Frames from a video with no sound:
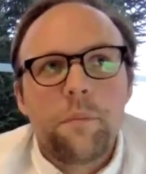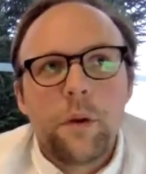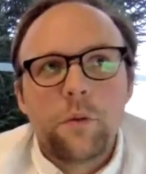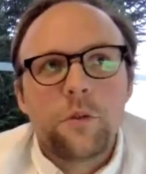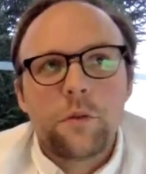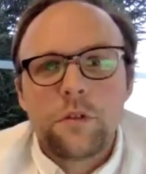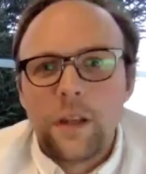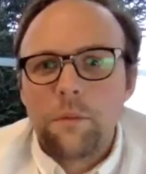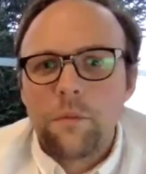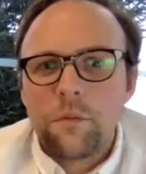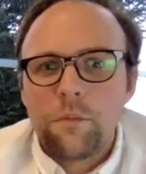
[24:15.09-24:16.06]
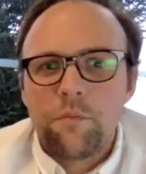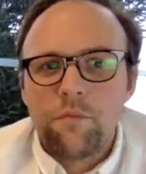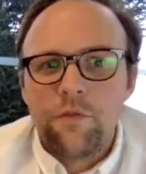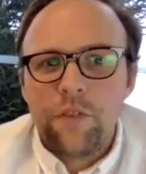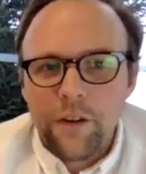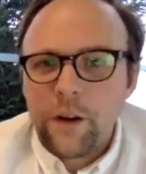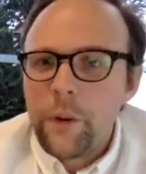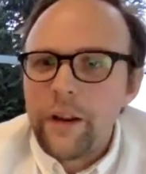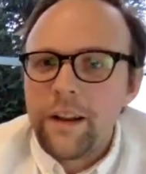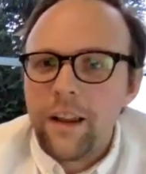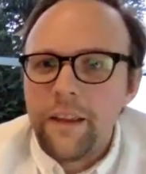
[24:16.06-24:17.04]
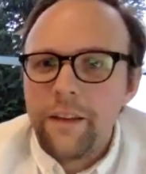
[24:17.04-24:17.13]
build your team very
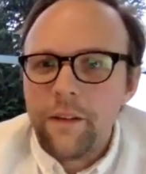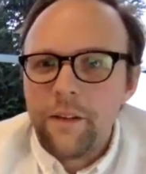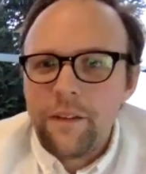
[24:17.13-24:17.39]
quickly